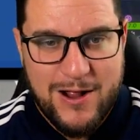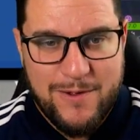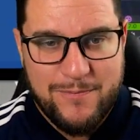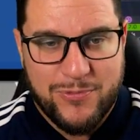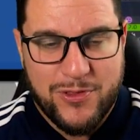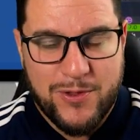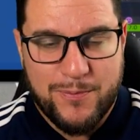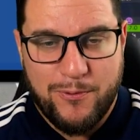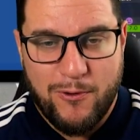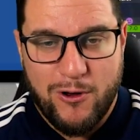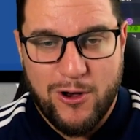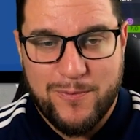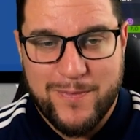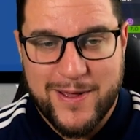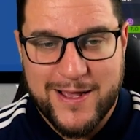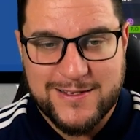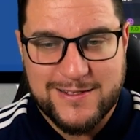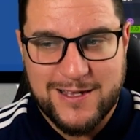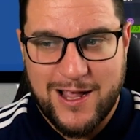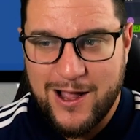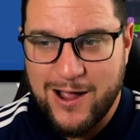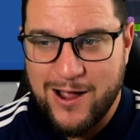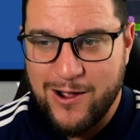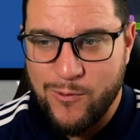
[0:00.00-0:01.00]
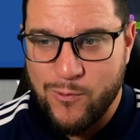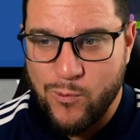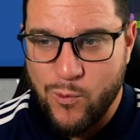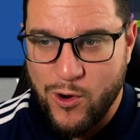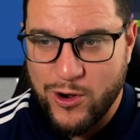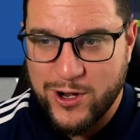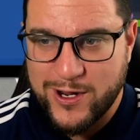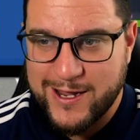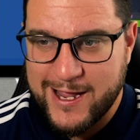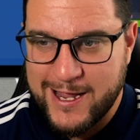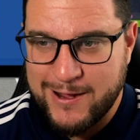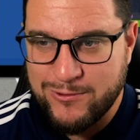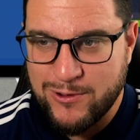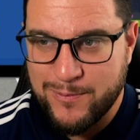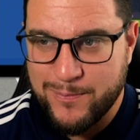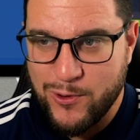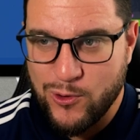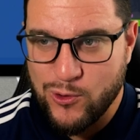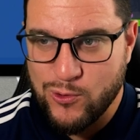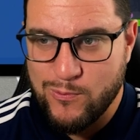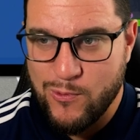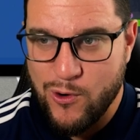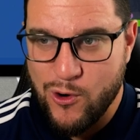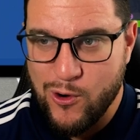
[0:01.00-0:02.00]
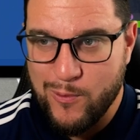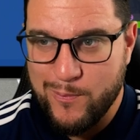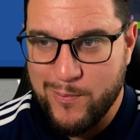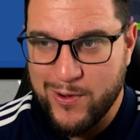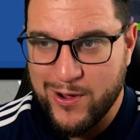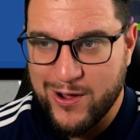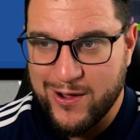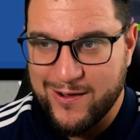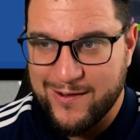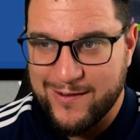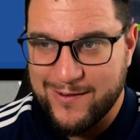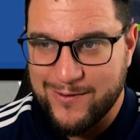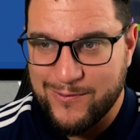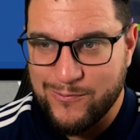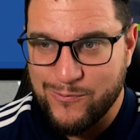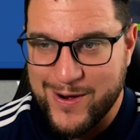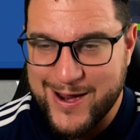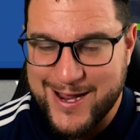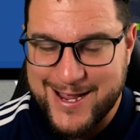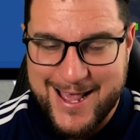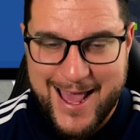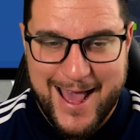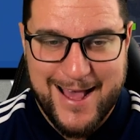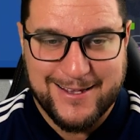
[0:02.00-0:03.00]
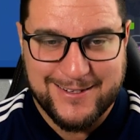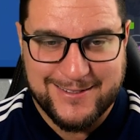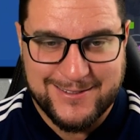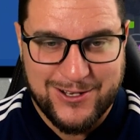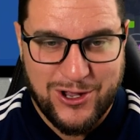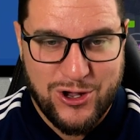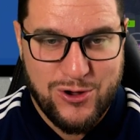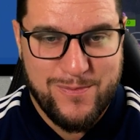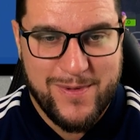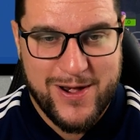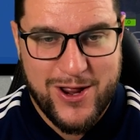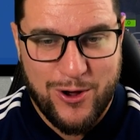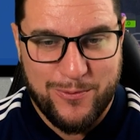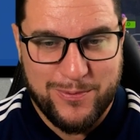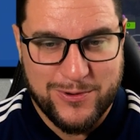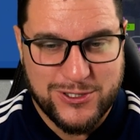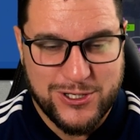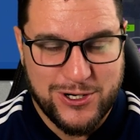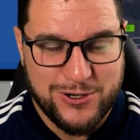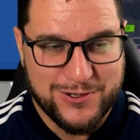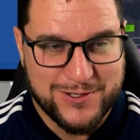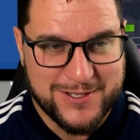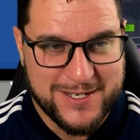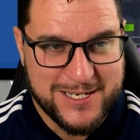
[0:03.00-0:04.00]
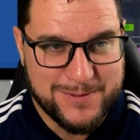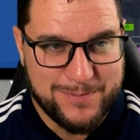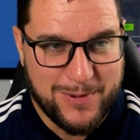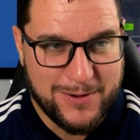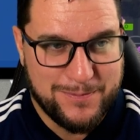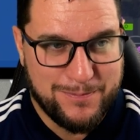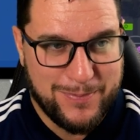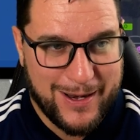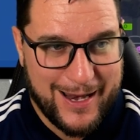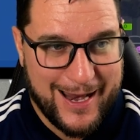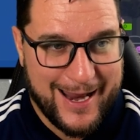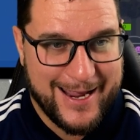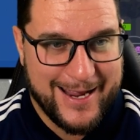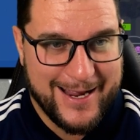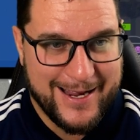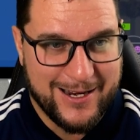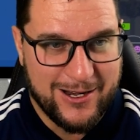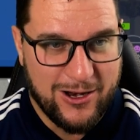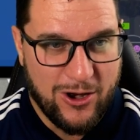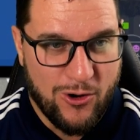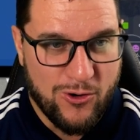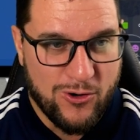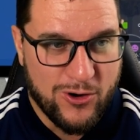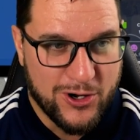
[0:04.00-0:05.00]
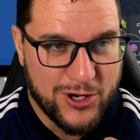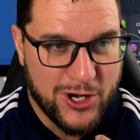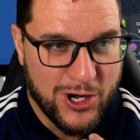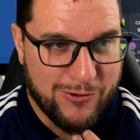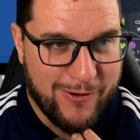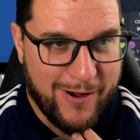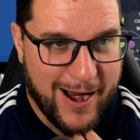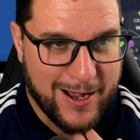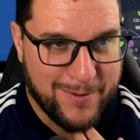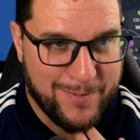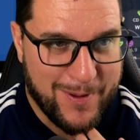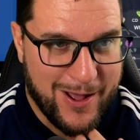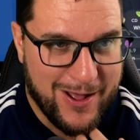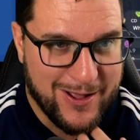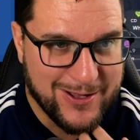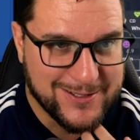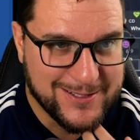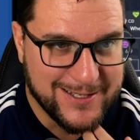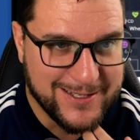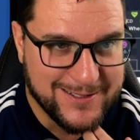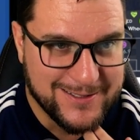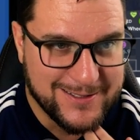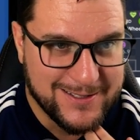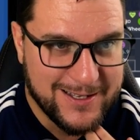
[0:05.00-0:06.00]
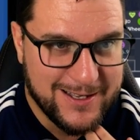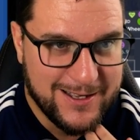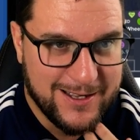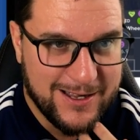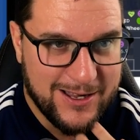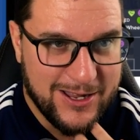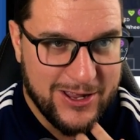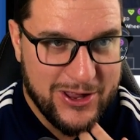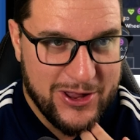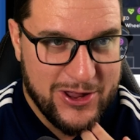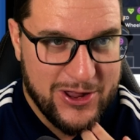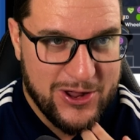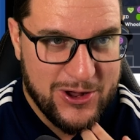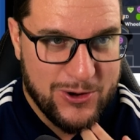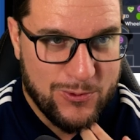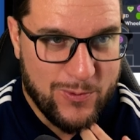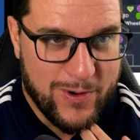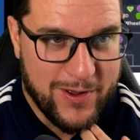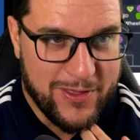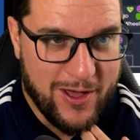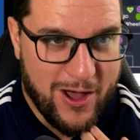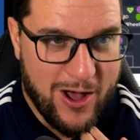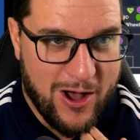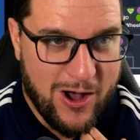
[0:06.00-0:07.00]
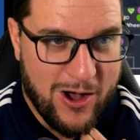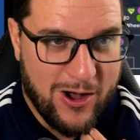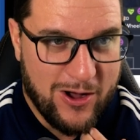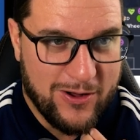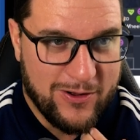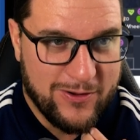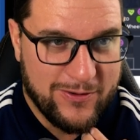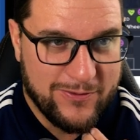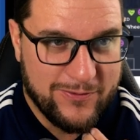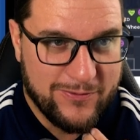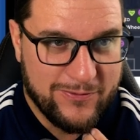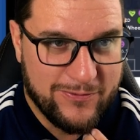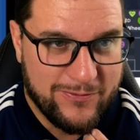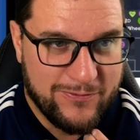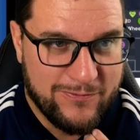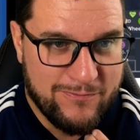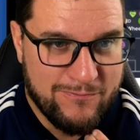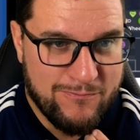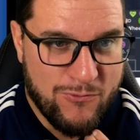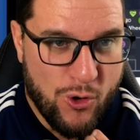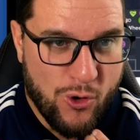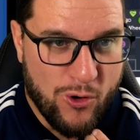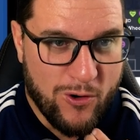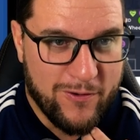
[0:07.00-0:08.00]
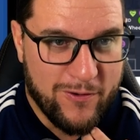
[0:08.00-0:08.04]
The problem is I want to keep the ball more, but we get so many opportunities by playing longer direct passes with our more